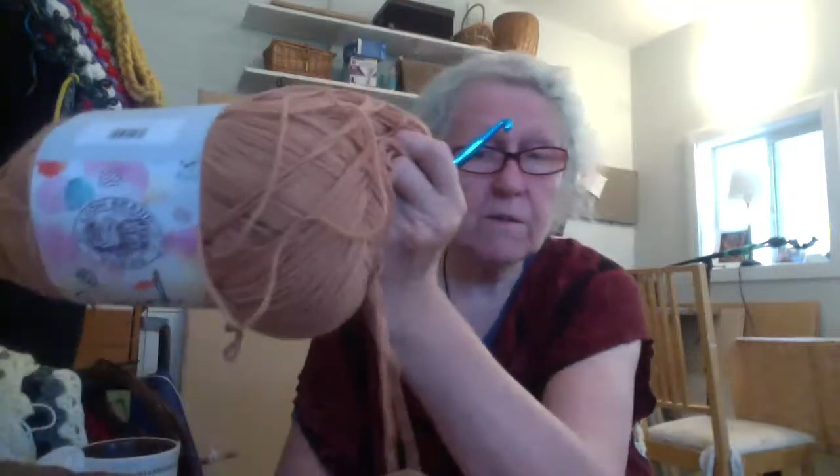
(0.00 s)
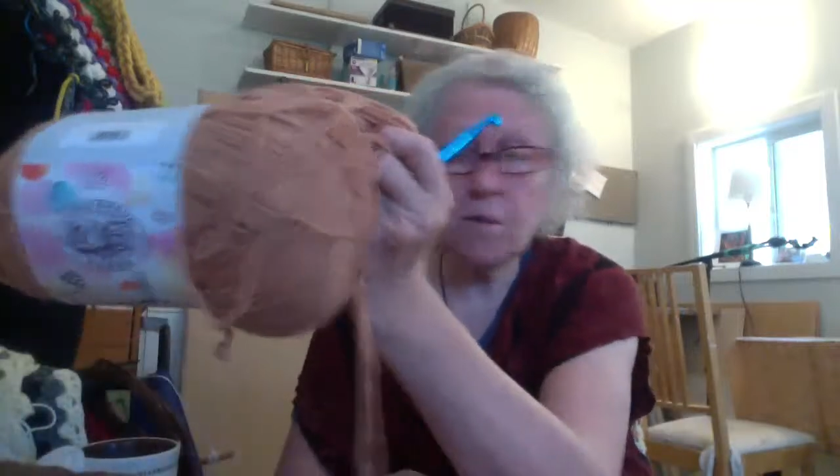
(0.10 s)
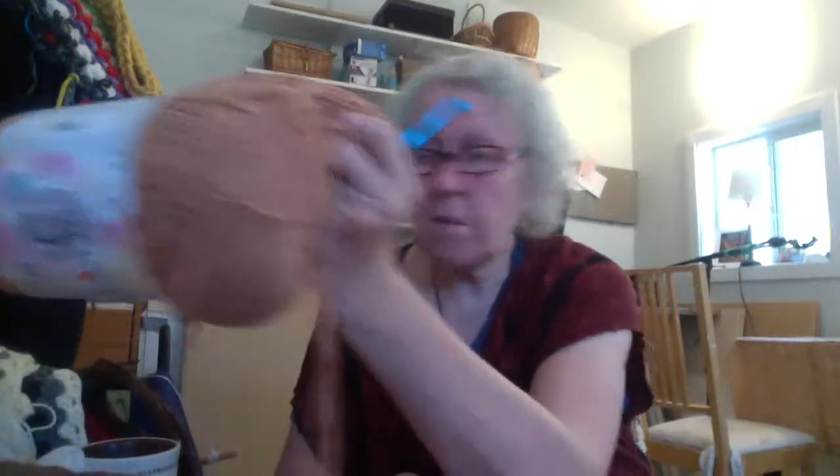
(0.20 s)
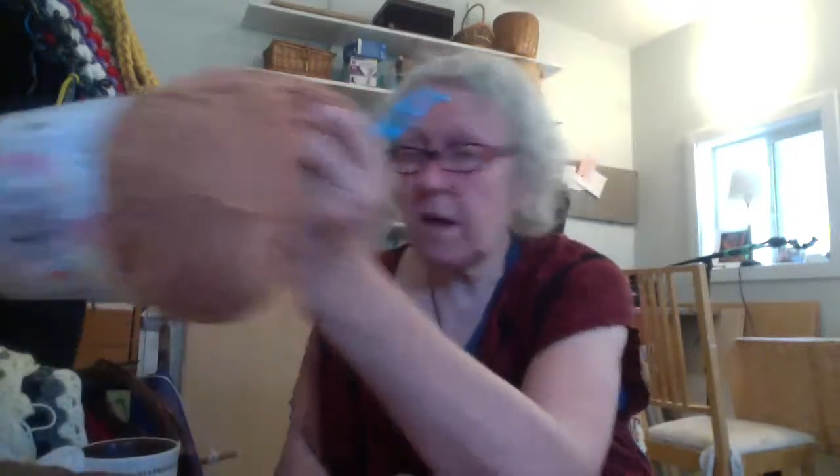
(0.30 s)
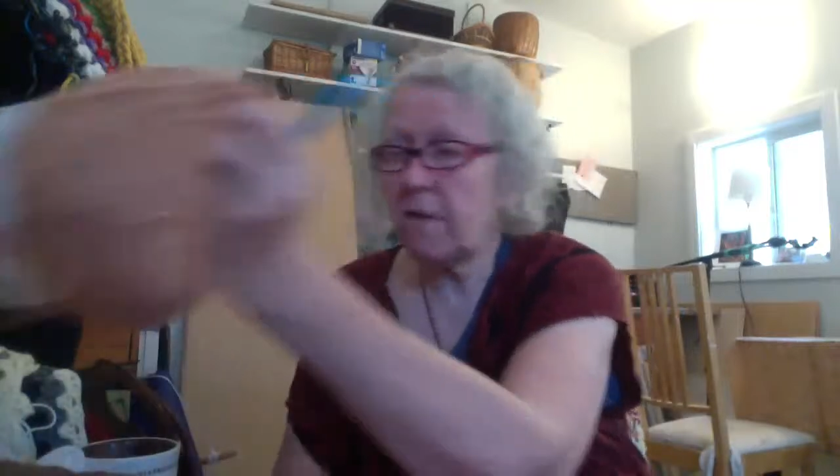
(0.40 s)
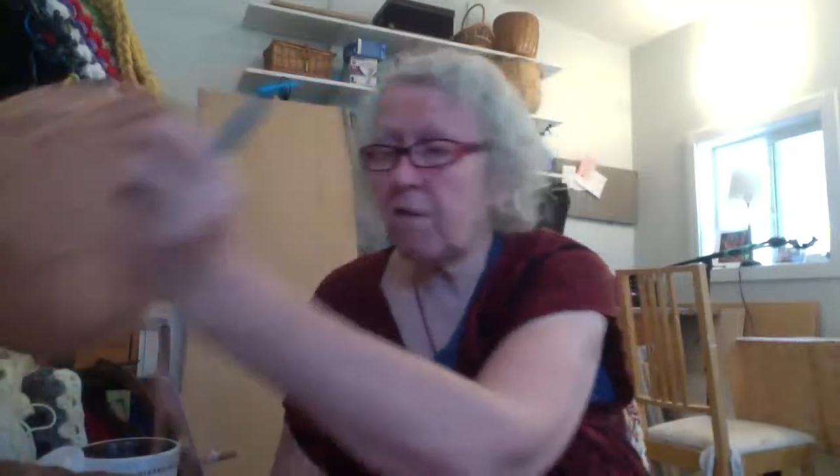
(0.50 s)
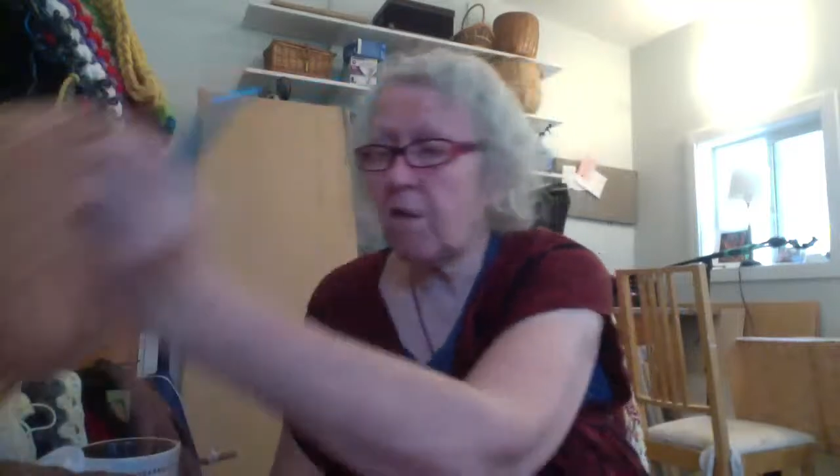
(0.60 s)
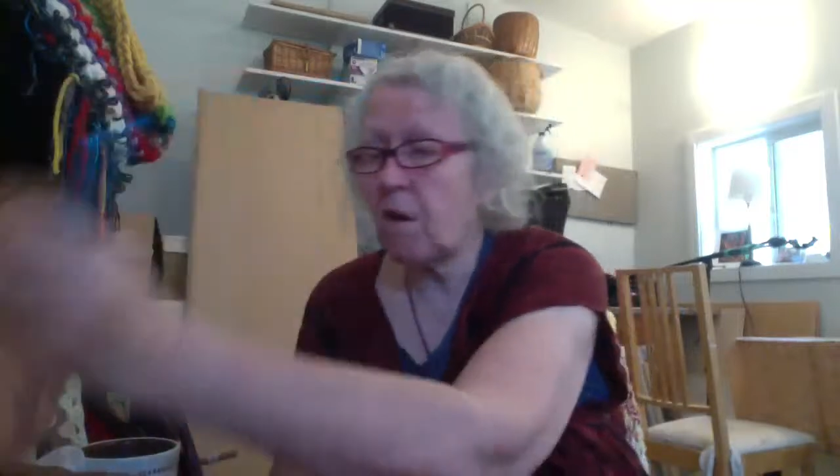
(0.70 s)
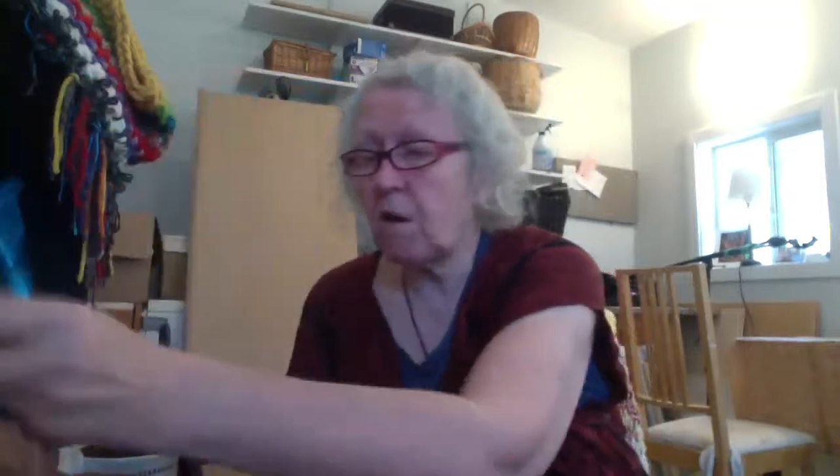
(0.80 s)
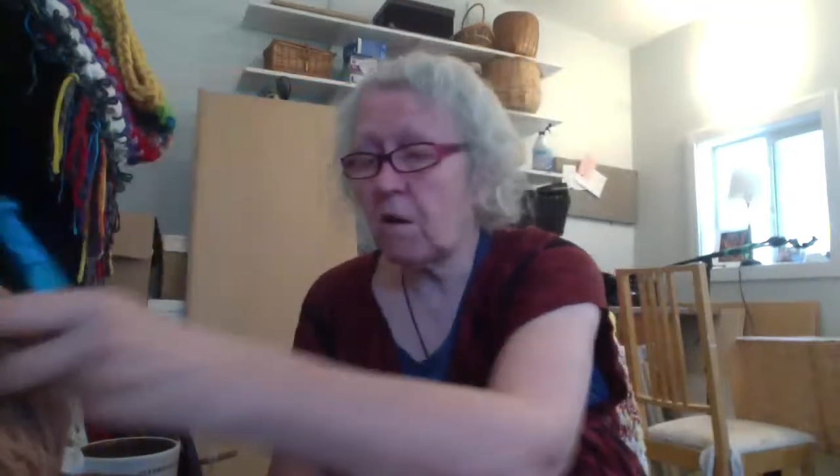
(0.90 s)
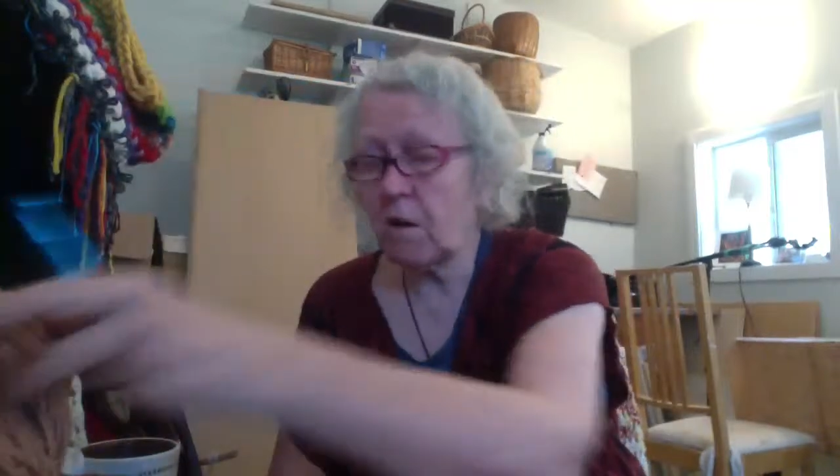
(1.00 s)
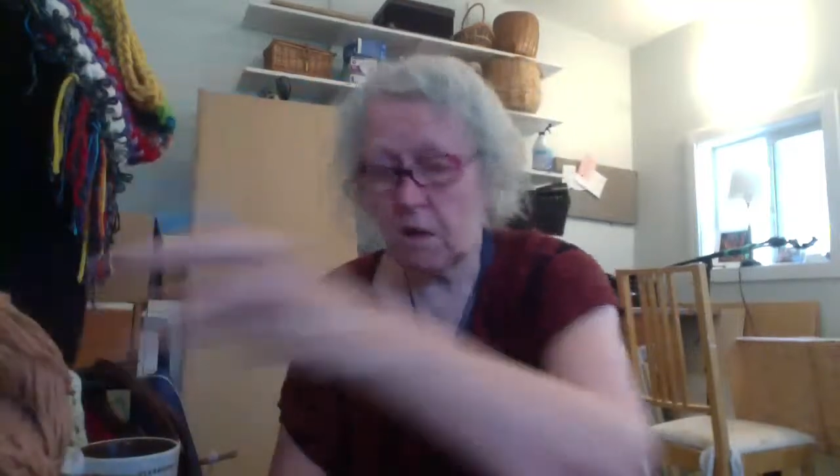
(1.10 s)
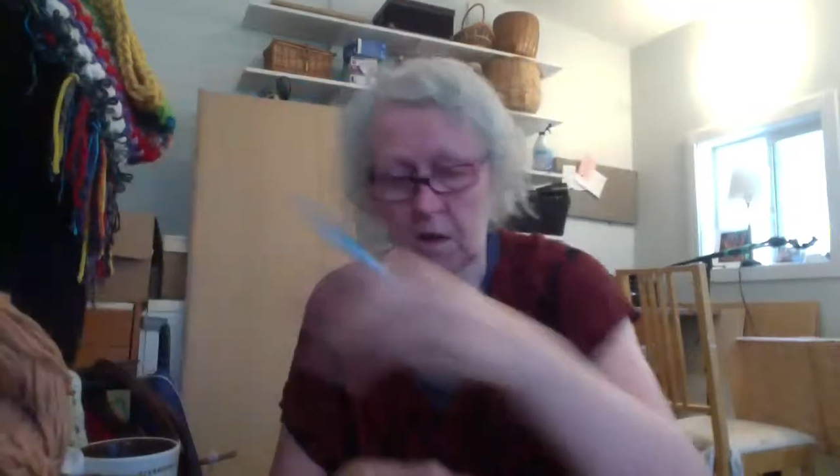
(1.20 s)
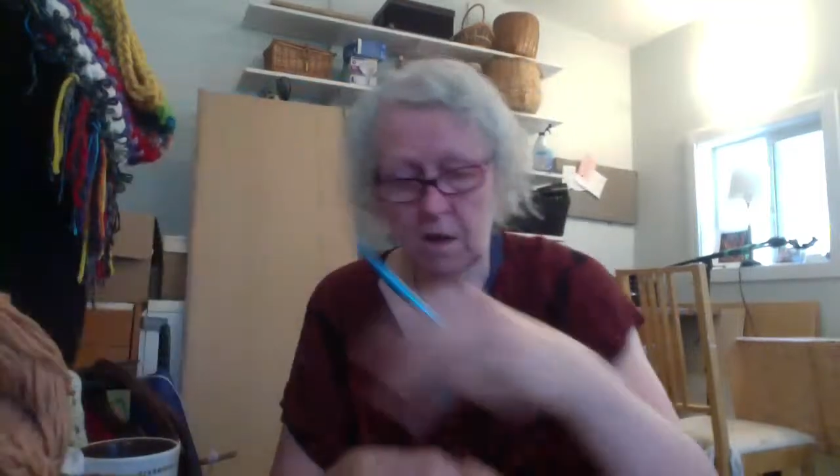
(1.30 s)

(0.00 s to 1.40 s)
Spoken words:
for my fall